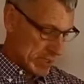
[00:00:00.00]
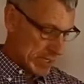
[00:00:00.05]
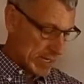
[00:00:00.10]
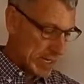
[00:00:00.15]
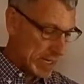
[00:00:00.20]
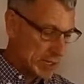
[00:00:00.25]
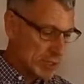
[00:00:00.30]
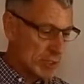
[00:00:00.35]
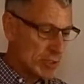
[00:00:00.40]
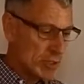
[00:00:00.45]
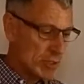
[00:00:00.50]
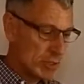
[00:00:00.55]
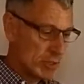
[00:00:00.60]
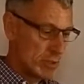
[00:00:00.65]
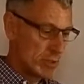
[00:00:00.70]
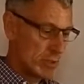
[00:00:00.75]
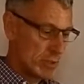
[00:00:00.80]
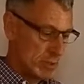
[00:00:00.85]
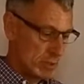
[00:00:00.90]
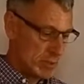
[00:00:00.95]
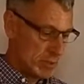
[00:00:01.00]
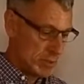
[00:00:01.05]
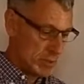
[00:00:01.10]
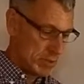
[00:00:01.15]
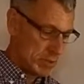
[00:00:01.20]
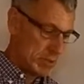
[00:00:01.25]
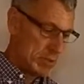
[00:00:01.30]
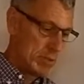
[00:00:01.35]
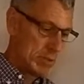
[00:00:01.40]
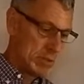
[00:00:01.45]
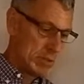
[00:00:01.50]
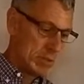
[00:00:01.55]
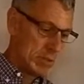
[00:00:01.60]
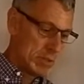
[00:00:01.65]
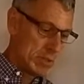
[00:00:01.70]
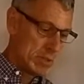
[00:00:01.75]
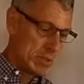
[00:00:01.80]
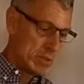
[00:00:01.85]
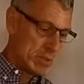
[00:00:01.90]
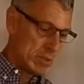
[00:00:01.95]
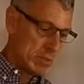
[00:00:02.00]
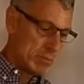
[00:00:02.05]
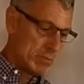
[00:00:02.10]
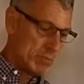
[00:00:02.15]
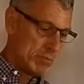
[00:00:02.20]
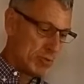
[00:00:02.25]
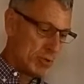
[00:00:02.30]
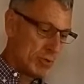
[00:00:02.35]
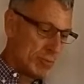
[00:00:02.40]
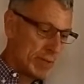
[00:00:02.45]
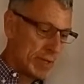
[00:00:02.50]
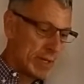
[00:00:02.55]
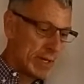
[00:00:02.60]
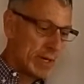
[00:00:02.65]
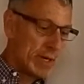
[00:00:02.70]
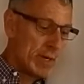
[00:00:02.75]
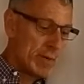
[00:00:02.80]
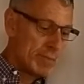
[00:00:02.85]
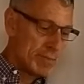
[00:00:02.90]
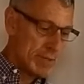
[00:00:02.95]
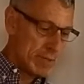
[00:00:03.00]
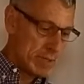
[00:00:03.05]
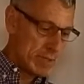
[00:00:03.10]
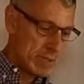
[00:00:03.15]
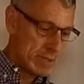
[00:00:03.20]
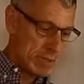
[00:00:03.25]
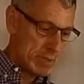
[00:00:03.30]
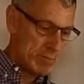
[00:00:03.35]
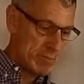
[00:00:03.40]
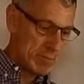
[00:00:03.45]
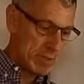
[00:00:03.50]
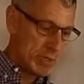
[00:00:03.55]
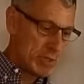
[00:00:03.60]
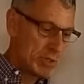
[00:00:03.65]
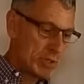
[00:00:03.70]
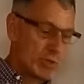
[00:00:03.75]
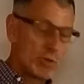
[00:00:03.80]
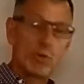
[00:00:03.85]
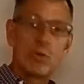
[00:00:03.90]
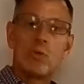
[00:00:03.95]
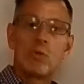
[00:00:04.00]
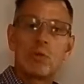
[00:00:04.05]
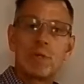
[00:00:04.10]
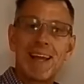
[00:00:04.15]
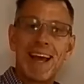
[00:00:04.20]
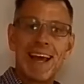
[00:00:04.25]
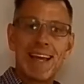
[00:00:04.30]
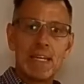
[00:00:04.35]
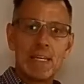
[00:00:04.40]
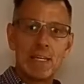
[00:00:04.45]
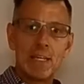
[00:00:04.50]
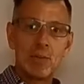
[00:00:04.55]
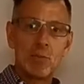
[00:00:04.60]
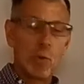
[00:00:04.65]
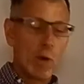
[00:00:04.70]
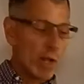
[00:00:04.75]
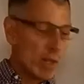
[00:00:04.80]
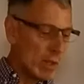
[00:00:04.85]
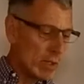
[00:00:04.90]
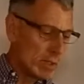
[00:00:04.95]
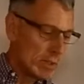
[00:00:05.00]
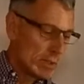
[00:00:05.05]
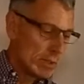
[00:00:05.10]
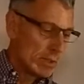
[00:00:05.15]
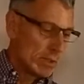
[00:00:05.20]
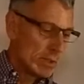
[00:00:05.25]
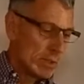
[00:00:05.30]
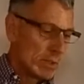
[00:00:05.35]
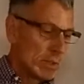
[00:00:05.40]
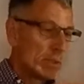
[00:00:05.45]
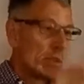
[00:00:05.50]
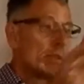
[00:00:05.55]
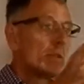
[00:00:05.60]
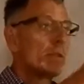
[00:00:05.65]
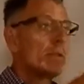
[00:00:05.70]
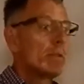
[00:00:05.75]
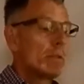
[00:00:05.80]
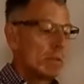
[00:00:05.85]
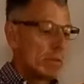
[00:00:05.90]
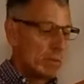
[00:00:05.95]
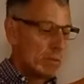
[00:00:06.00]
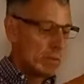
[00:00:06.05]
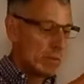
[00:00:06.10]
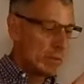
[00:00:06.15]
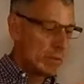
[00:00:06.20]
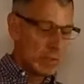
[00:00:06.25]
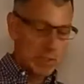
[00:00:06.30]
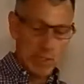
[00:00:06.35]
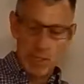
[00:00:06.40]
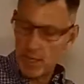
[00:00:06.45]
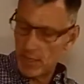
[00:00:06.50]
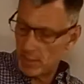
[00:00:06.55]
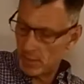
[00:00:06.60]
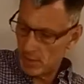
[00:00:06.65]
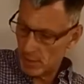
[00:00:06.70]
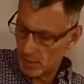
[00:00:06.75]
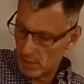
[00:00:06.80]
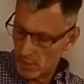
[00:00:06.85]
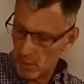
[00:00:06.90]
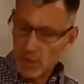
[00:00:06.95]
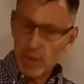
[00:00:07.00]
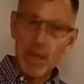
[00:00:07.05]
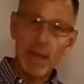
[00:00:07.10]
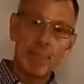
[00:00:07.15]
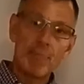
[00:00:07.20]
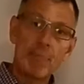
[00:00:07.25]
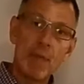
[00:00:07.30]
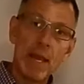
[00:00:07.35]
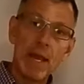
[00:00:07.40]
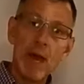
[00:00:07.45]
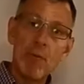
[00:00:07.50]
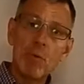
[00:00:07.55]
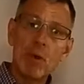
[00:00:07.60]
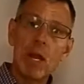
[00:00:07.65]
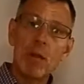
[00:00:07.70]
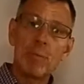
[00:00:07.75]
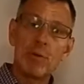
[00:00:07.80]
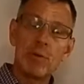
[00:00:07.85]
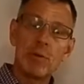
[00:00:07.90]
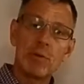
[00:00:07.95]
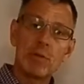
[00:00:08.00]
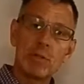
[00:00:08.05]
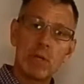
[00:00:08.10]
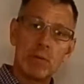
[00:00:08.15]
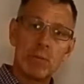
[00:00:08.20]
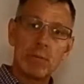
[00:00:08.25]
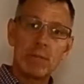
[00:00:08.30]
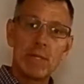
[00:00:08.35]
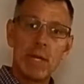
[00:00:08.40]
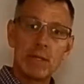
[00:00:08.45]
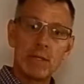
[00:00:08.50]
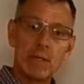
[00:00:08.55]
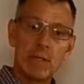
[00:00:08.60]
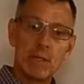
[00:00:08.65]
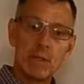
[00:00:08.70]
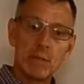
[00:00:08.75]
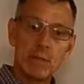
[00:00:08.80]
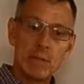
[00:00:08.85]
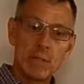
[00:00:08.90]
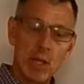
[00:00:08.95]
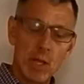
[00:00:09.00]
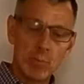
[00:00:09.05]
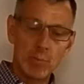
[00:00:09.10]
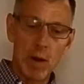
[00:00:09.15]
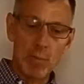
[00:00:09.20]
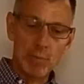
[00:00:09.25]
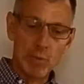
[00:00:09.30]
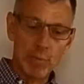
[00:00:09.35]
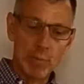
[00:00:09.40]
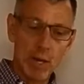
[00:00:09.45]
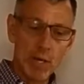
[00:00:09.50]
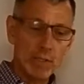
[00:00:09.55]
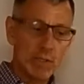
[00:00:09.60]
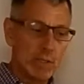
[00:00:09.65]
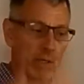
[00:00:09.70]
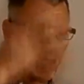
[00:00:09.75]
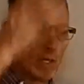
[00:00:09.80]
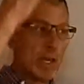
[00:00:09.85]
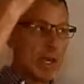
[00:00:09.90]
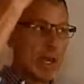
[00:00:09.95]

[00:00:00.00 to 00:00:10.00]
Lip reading: the connection, put it back up. Make sure you tighten it well, nice and tight. Okay, and now what I'm going to do is I'm going to take the teleprompter box